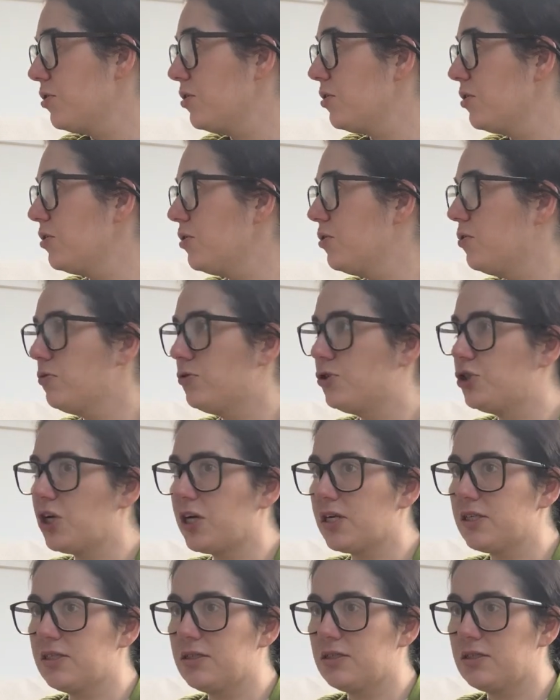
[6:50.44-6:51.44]
You
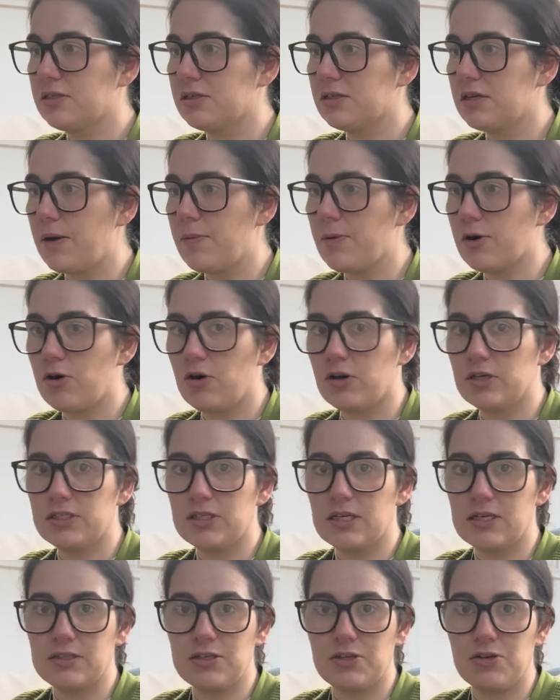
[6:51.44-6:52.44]
just come across
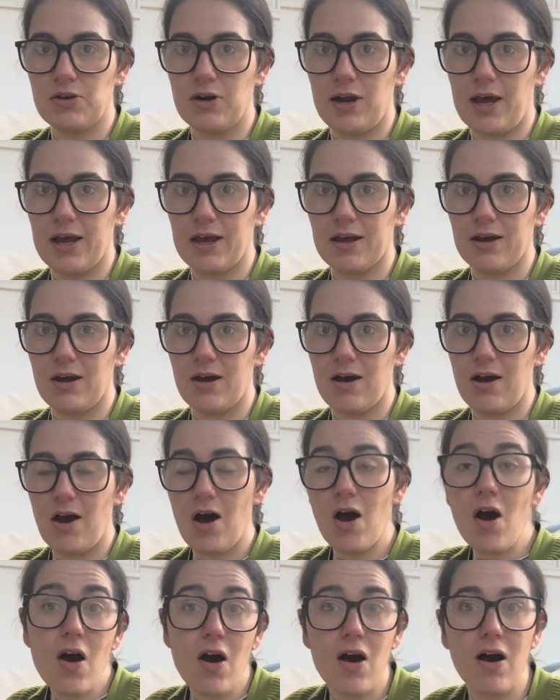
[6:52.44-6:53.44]
things and you're like,
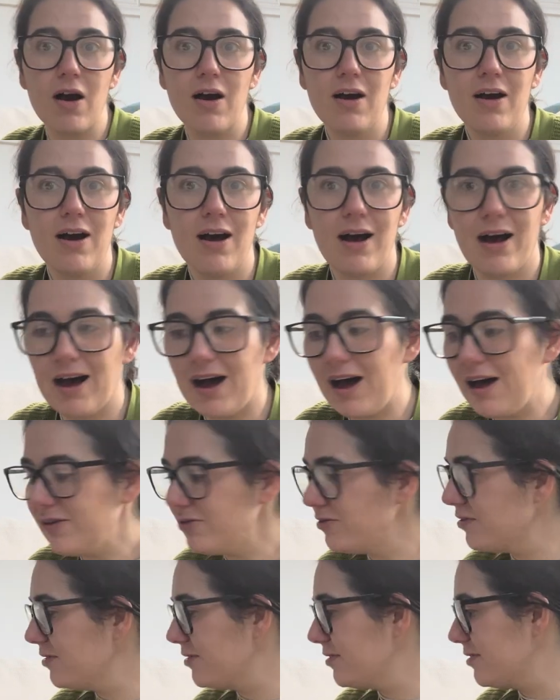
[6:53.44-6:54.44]
oh,
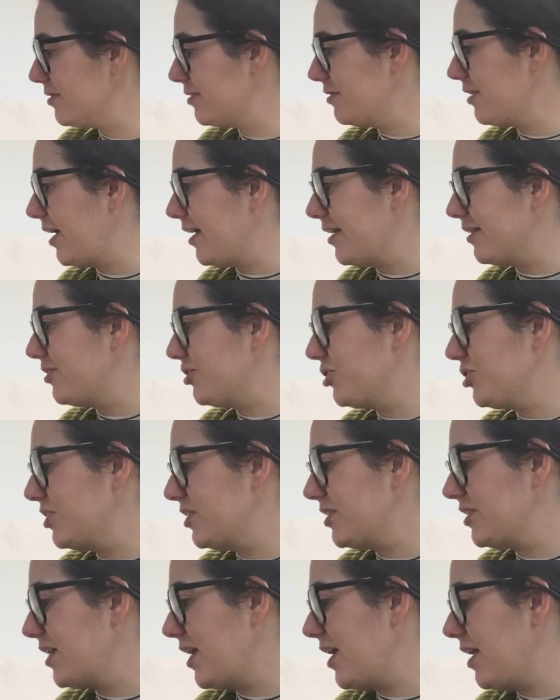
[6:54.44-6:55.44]
I'll like just
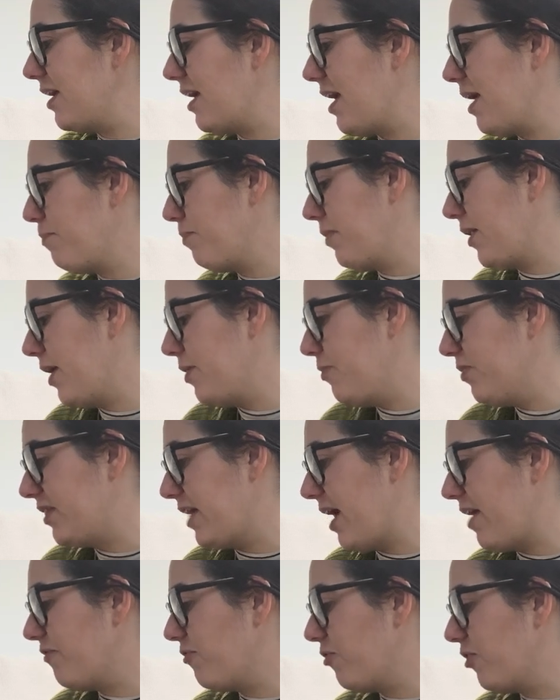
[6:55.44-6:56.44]
sit and play with
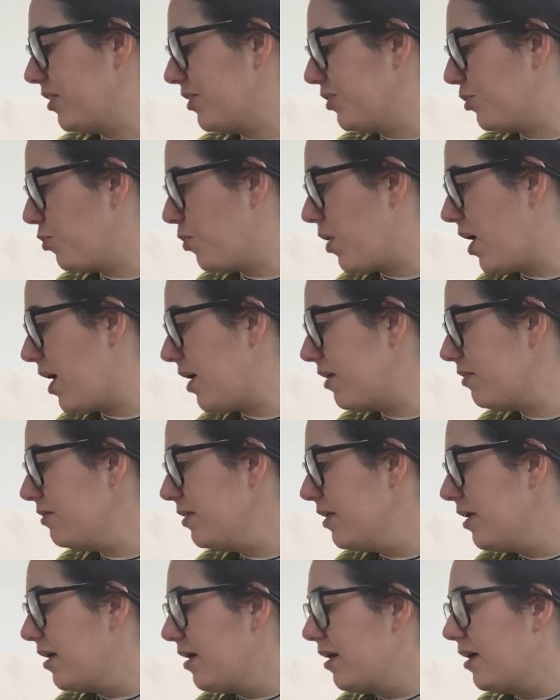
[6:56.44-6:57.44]
that for a little while.
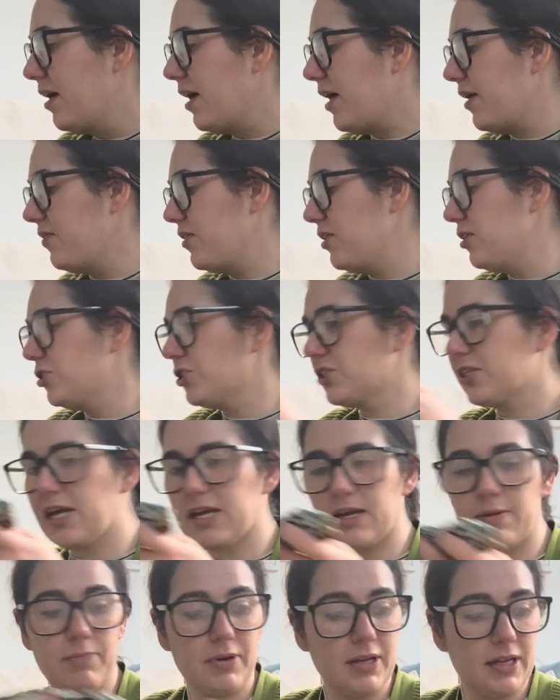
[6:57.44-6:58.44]
And then you just get
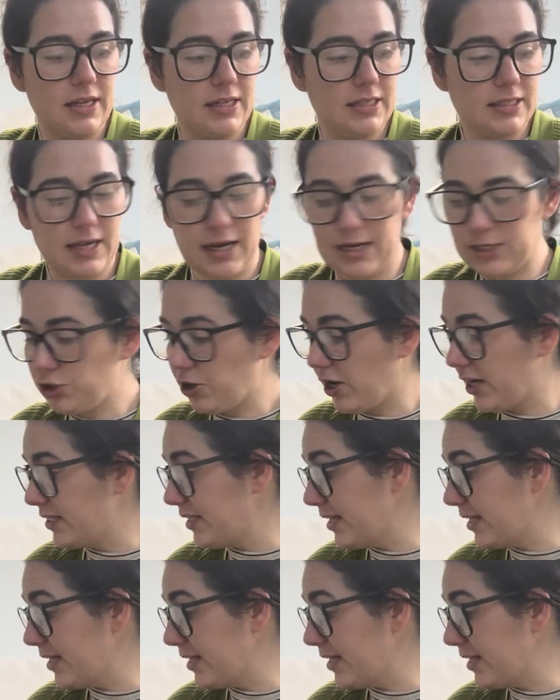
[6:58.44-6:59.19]
completely sidetracked.